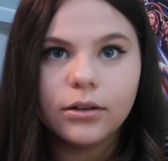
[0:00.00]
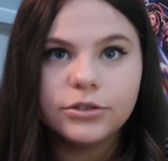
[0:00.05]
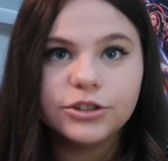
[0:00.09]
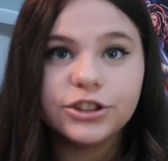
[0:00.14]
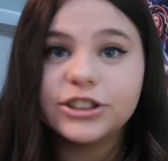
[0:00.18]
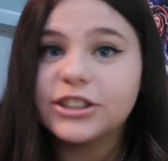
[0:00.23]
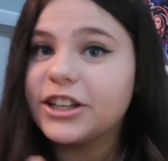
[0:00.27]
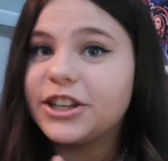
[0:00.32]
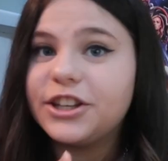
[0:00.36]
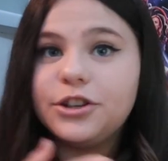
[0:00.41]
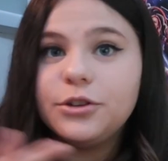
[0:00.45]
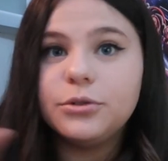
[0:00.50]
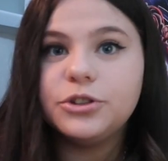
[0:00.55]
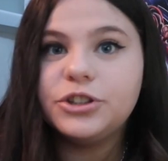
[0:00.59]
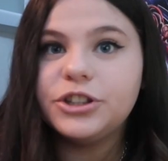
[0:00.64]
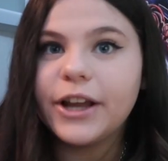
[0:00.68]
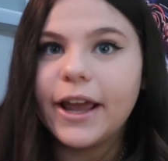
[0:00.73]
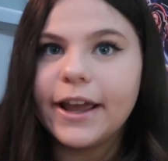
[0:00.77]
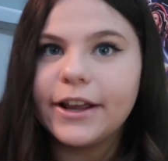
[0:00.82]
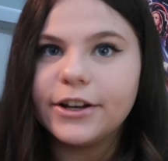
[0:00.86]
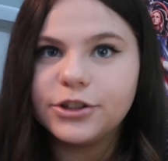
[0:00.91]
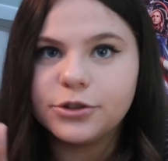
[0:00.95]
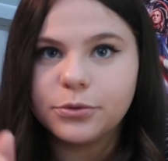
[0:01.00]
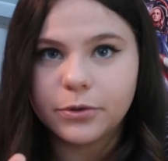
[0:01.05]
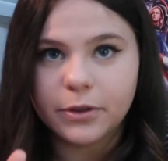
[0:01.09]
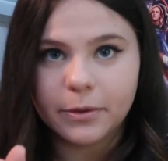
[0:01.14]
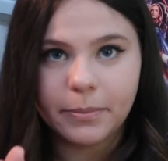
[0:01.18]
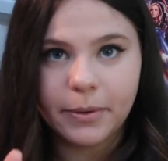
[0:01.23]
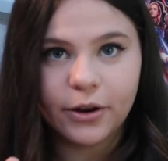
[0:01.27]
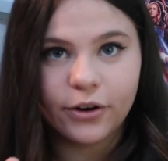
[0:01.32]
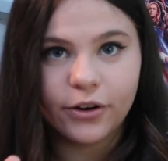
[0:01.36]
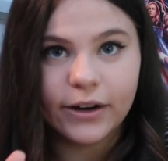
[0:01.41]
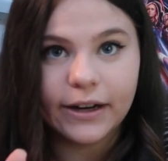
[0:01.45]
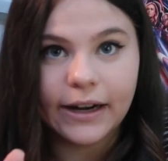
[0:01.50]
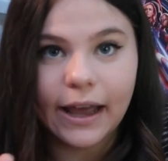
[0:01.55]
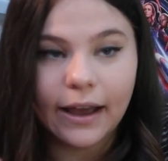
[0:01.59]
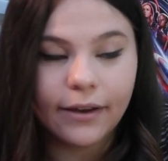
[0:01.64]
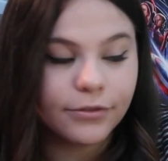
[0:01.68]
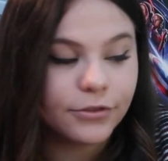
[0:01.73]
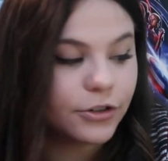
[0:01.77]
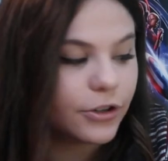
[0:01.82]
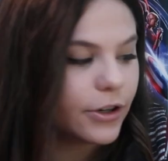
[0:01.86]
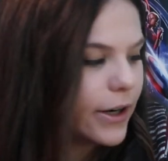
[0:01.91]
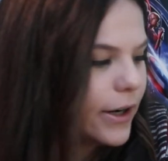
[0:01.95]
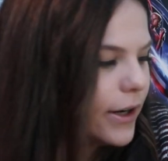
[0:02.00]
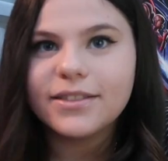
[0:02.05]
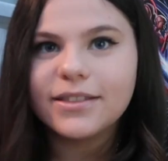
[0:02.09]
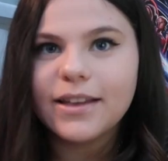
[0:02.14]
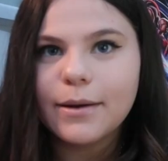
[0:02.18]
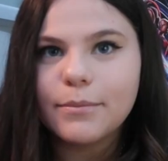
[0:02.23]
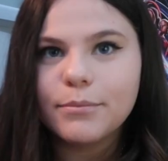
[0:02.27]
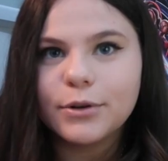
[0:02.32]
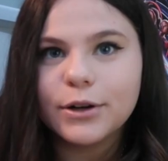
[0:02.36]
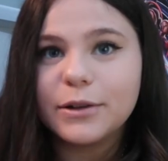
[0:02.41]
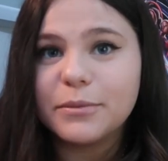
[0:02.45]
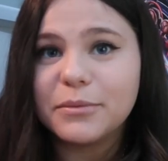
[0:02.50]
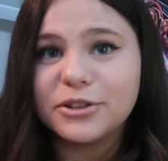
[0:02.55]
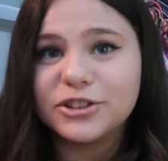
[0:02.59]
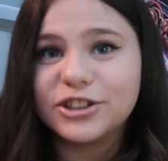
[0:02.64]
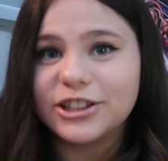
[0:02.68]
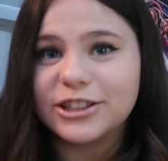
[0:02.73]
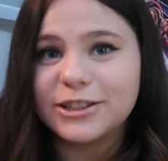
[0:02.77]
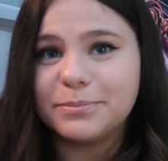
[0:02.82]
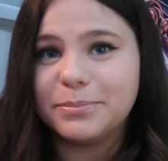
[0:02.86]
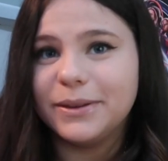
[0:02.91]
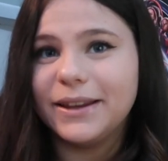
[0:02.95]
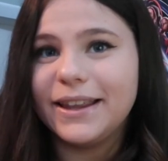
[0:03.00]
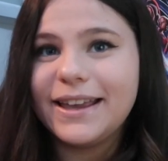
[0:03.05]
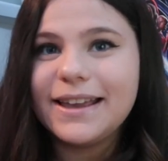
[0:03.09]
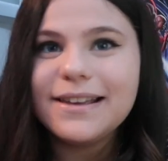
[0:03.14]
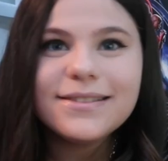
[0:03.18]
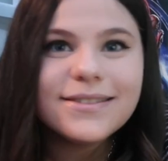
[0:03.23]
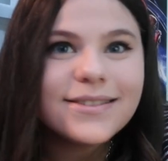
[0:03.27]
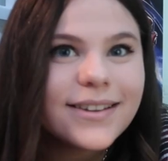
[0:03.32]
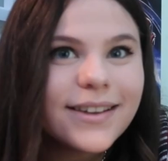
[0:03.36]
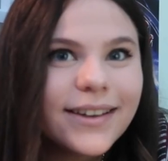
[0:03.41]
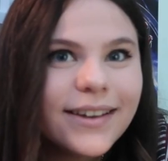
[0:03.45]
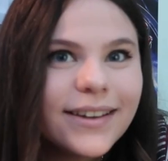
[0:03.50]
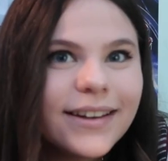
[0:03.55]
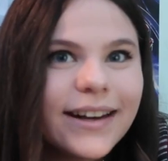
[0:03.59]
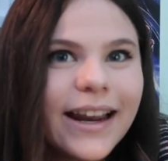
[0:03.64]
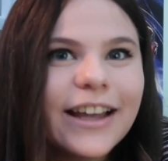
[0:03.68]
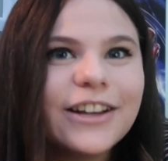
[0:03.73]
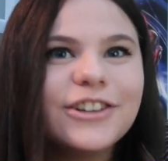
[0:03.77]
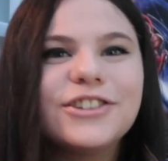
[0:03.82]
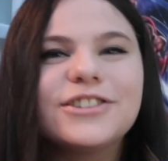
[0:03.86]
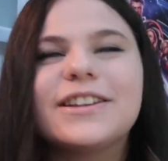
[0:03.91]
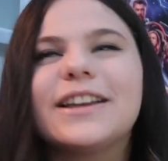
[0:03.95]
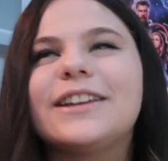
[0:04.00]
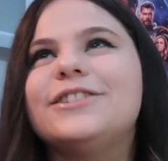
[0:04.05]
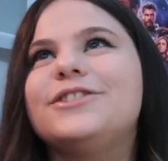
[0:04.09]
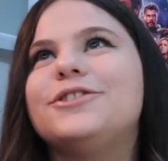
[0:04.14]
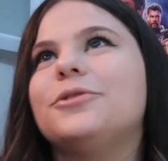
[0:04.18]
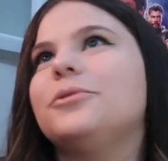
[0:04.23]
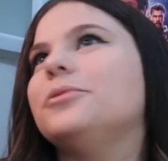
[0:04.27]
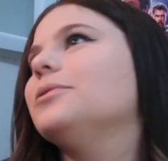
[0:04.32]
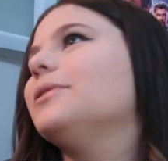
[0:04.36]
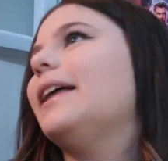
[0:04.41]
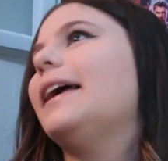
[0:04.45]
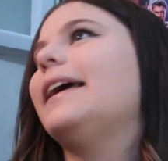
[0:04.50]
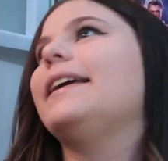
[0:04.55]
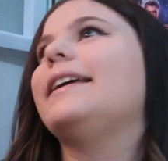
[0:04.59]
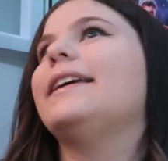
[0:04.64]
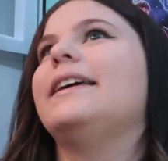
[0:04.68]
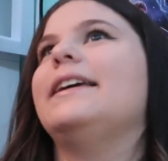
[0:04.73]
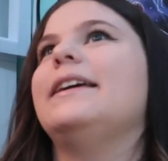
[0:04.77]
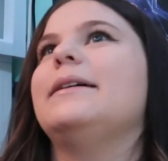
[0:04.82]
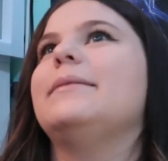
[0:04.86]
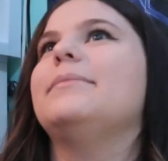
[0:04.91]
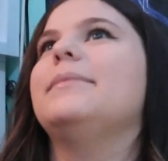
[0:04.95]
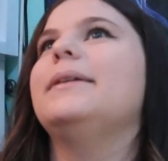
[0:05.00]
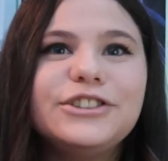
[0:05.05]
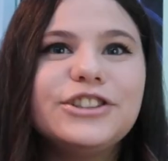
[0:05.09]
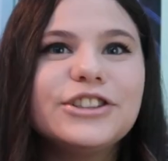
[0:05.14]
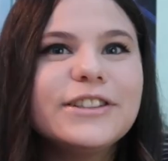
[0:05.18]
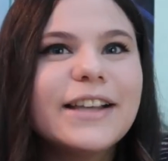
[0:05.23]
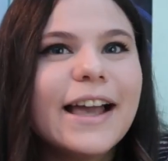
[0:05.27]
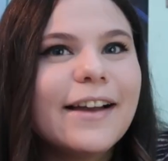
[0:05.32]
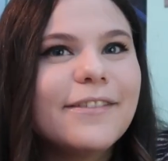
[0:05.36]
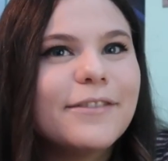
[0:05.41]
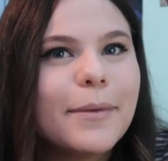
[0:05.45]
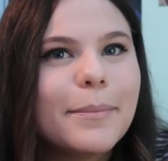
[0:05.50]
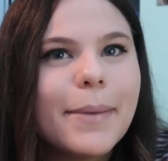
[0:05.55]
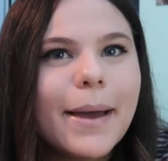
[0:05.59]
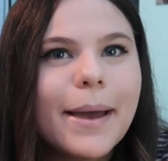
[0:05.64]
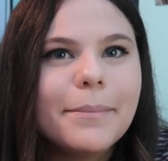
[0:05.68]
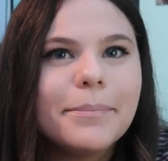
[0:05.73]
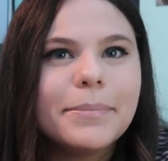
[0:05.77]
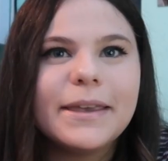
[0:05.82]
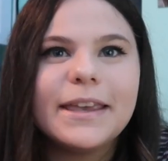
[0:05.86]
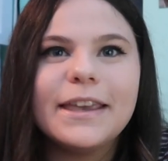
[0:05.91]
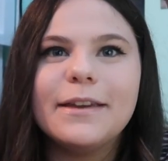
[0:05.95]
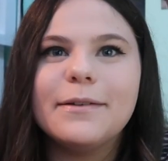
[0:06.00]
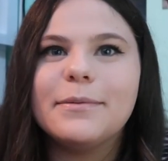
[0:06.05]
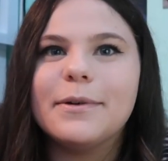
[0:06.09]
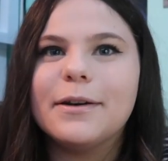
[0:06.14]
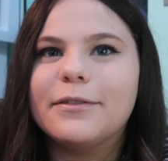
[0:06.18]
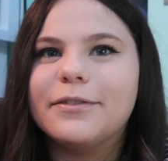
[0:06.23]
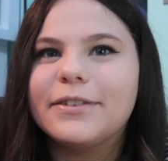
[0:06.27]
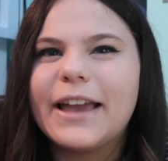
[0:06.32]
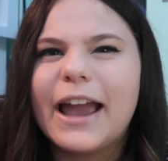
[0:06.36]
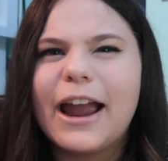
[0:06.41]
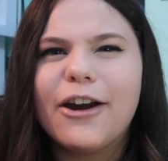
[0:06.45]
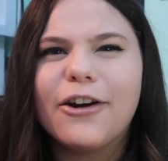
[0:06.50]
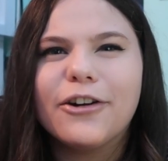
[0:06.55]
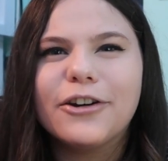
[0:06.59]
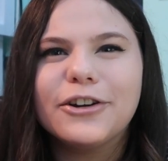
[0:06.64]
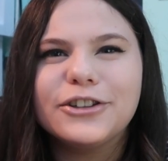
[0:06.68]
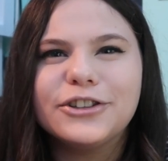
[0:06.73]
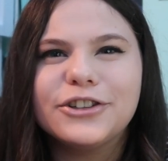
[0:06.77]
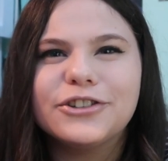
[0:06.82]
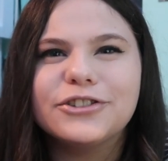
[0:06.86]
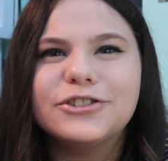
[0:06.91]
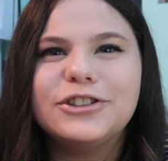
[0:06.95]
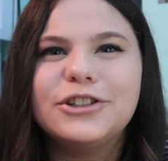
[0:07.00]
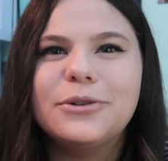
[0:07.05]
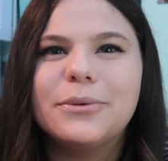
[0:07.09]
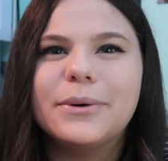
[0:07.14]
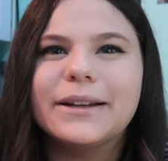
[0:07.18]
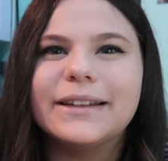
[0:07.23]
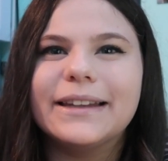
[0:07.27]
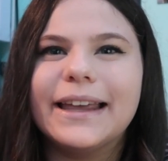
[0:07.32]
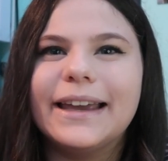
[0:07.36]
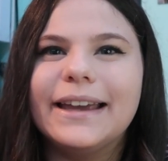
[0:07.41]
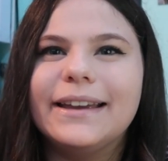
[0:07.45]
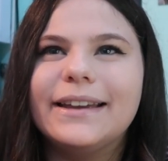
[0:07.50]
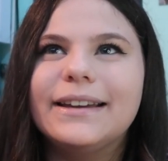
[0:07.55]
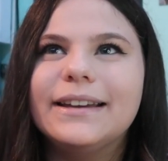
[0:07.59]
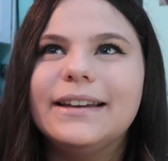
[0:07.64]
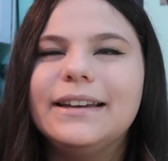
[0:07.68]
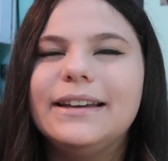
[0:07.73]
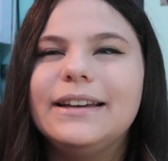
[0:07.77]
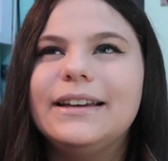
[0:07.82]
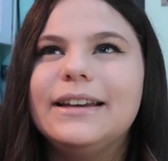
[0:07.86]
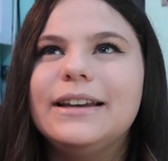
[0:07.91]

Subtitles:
just like UGH with a period after it. I think that pretty much explains it. I don't like him. I just have a pet peeve of characters who are like